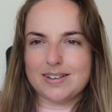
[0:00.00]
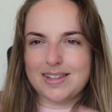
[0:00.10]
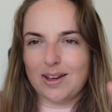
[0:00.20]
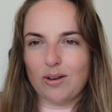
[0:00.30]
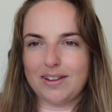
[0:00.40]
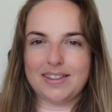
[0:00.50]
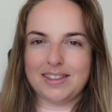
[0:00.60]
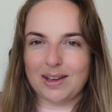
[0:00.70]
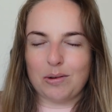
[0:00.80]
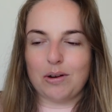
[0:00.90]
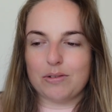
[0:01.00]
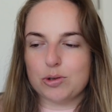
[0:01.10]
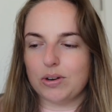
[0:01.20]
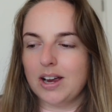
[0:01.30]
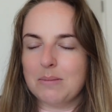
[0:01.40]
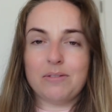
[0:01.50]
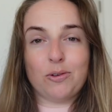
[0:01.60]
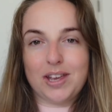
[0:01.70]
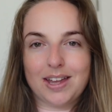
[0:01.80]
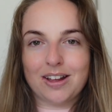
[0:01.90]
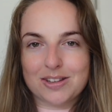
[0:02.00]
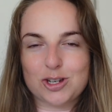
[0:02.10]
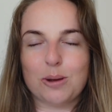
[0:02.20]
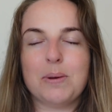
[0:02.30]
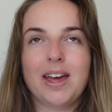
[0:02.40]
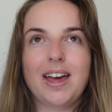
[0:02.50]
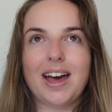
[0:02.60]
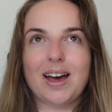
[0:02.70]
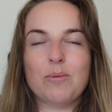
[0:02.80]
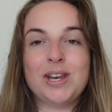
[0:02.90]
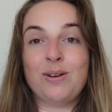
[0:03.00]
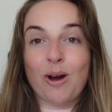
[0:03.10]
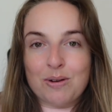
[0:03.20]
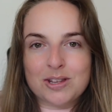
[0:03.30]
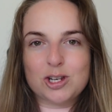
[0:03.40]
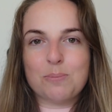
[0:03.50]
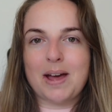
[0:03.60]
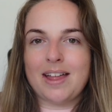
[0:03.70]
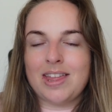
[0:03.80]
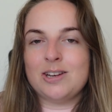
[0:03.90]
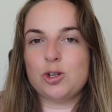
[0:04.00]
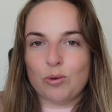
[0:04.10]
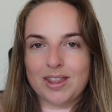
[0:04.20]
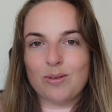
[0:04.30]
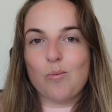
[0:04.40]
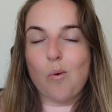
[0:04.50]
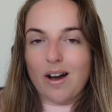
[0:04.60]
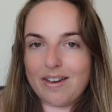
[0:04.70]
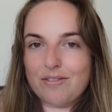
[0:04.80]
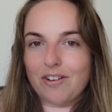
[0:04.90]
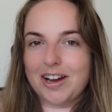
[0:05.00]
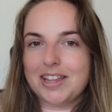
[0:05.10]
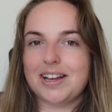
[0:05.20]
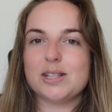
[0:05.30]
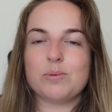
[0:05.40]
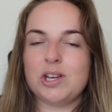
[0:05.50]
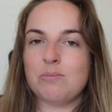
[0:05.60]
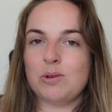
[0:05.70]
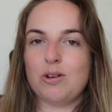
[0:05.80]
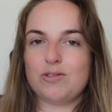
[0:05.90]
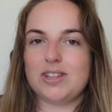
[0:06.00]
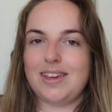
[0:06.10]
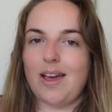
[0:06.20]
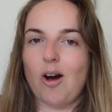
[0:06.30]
as they call it, I think they call it offshore, before you get on the ship, uh, when you go on the ship and then join the Wi-Fi, that's when you move to the